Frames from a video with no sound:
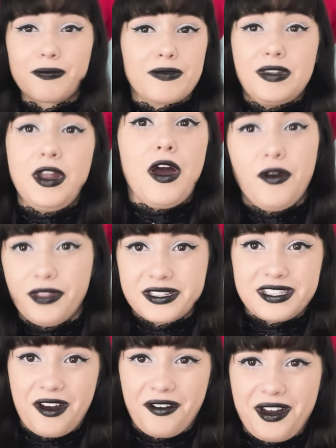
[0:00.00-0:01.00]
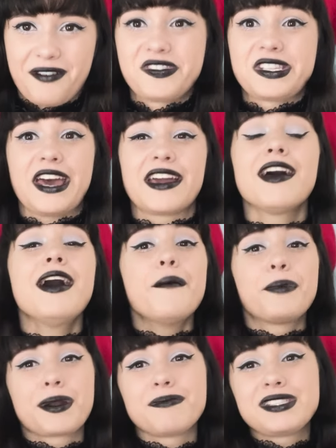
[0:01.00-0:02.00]
No, that's not what I'm saying.
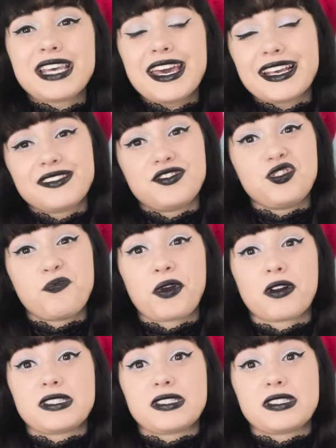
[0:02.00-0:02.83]
What I'm saying is Jupiter